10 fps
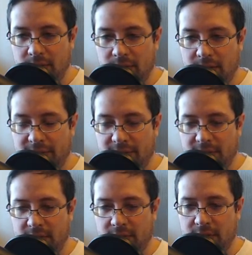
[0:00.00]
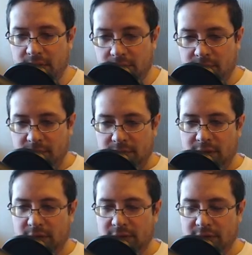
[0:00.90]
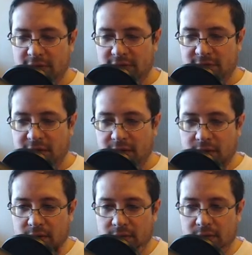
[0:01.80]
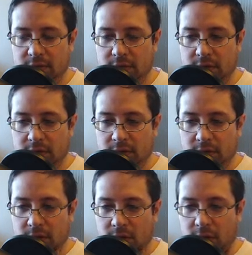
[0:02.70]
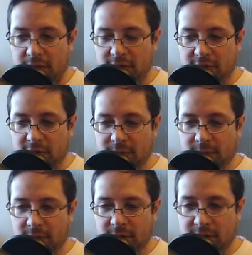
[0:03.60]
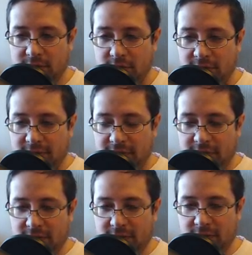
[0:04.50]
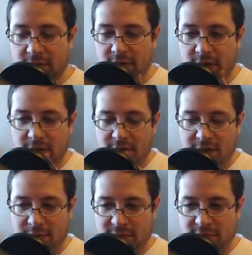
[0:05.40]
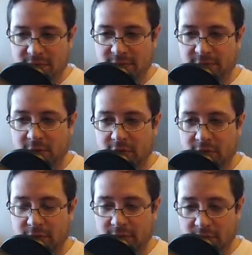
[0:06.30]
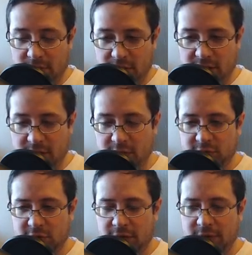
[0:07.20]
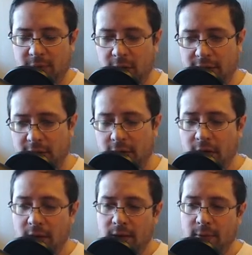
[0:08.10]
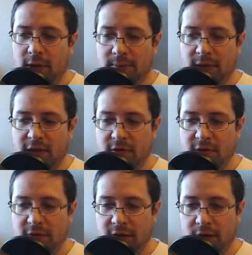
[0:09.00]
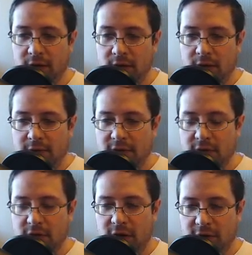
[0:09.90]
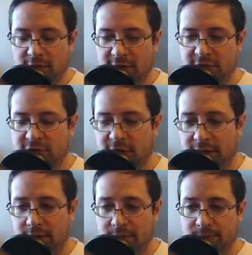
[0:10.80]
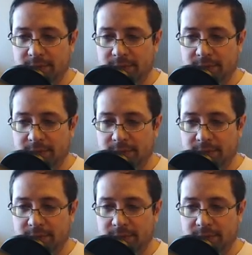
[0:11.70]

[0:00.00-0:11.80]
I think, yeah, this is fine. Oh, I guess you drop a pawn. I guess it's not fine. I was focused on I guess you can trade a pawn here. Okay, but here's the thing. This is not a great trade.